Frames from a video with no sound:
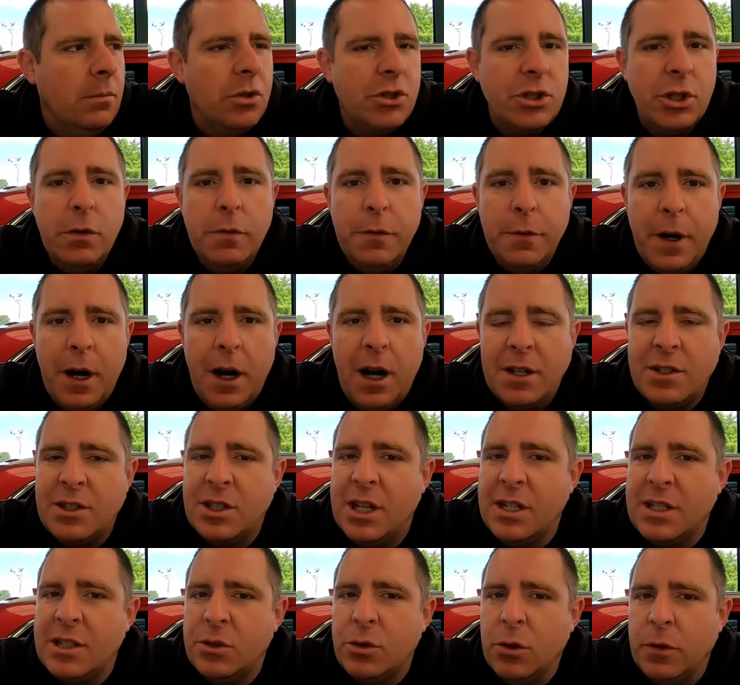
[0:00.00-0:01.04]
so far, I'd
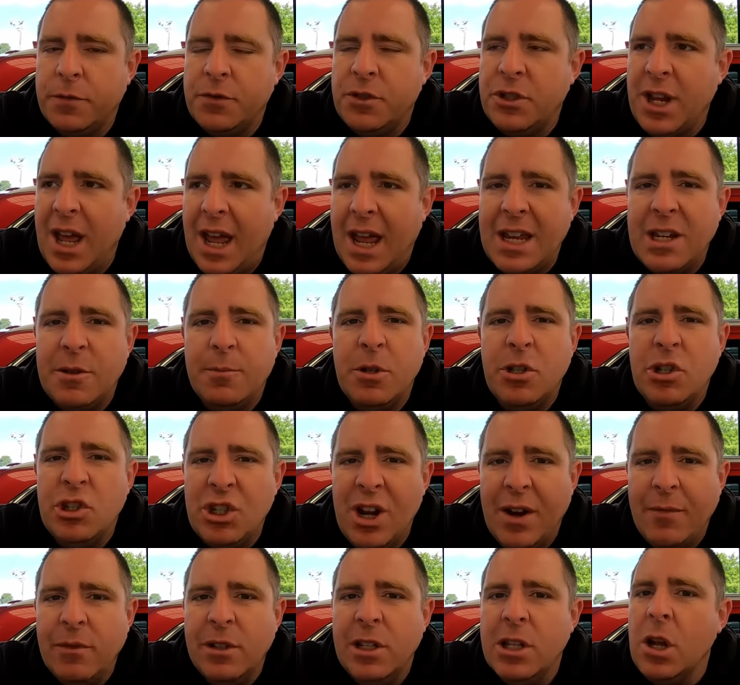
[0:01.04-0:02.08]
say stuff today has been
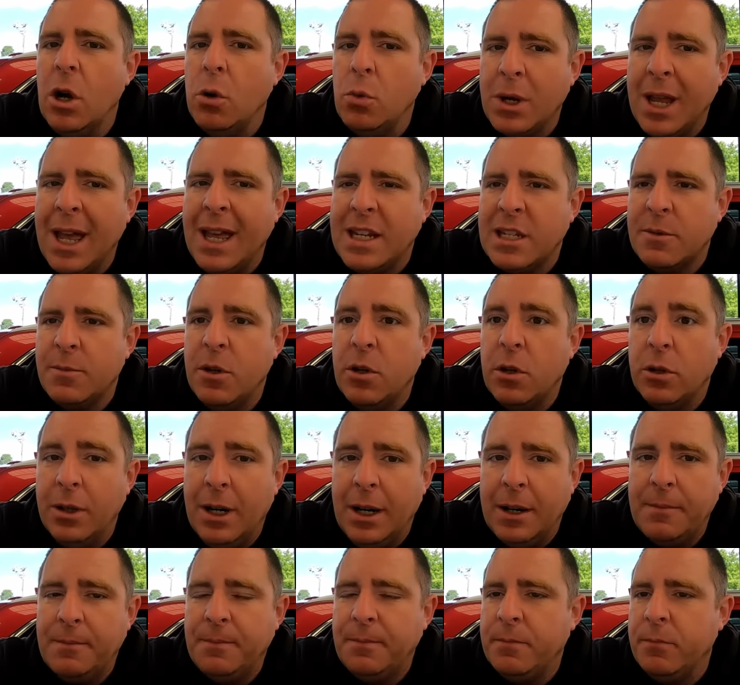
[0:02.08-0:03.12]
generally okay. It's been all
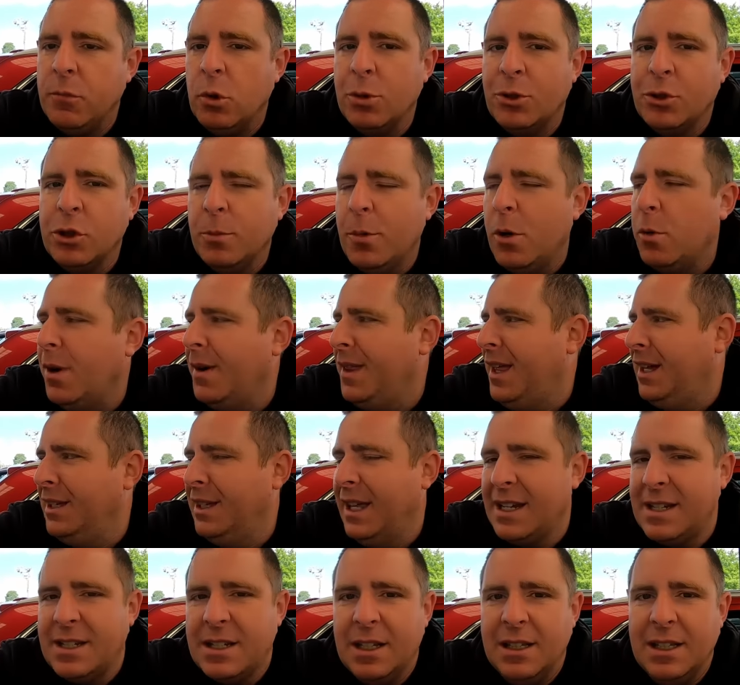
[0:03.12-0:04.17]
right. We'll talk more about that
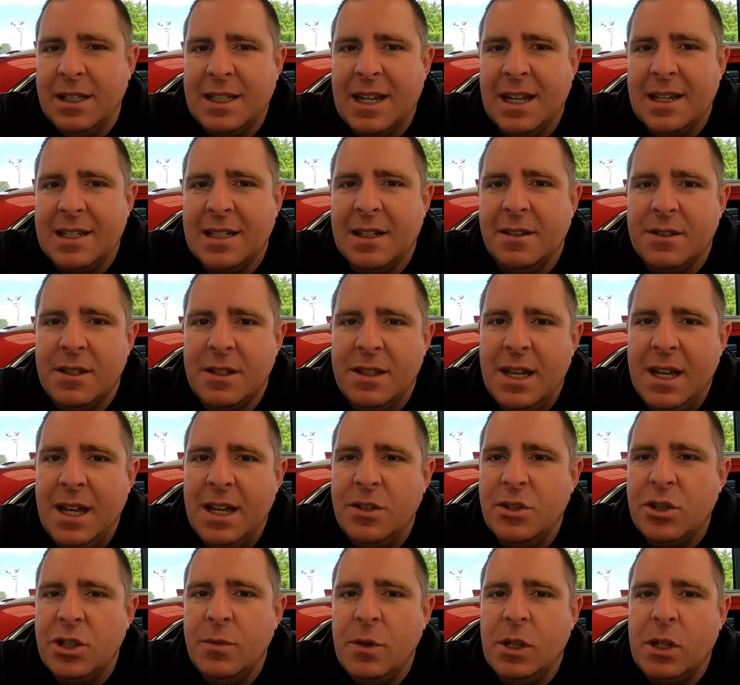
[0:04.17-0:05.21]
later. Let's get ourselves in there
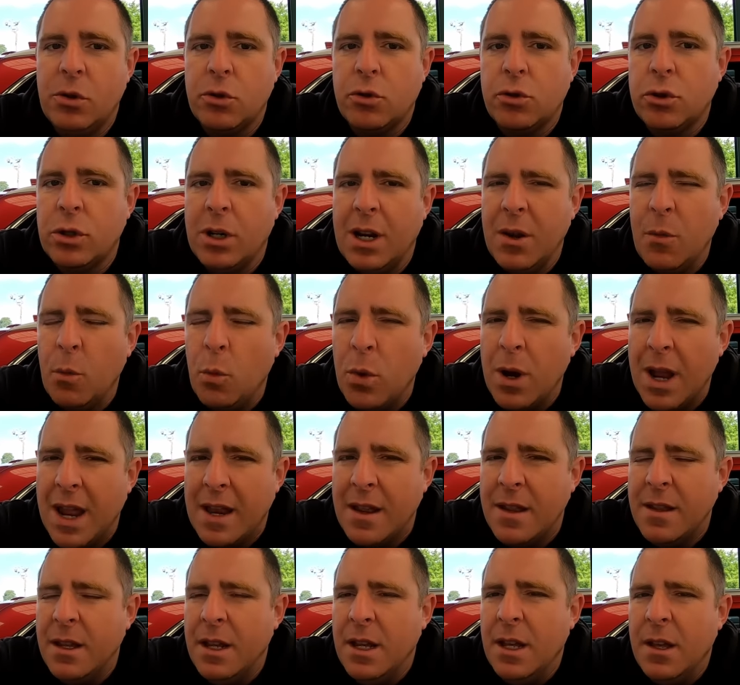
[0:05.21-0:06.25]
and see if we can try and
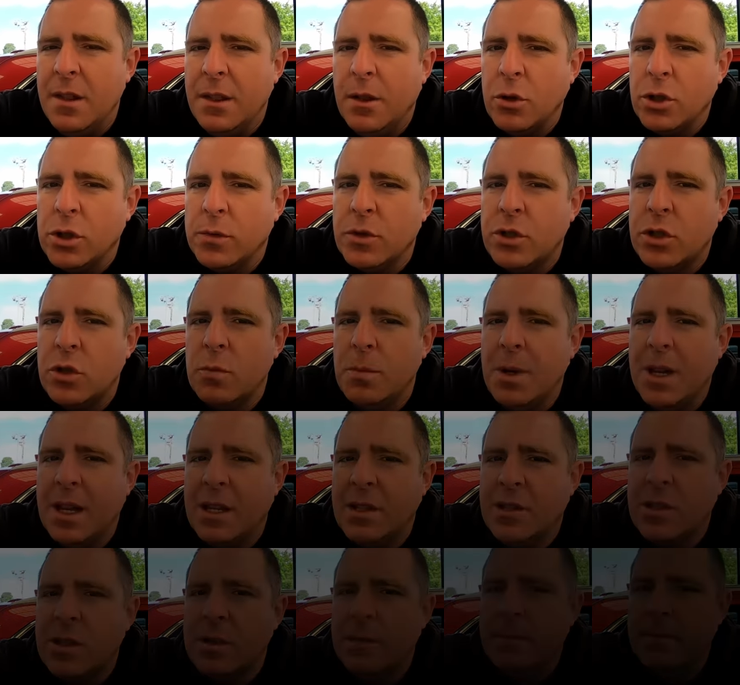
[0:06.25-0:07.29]
win those other two
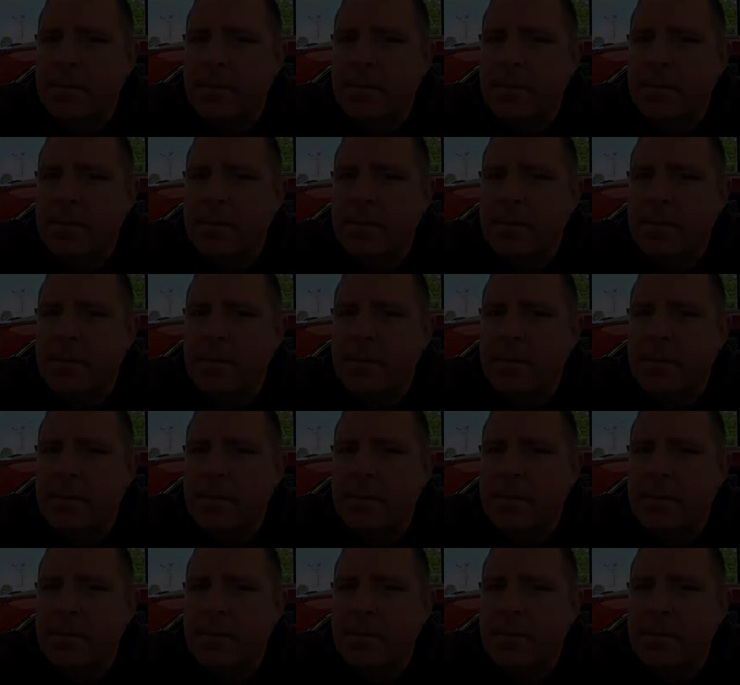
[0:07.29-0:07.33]
bits.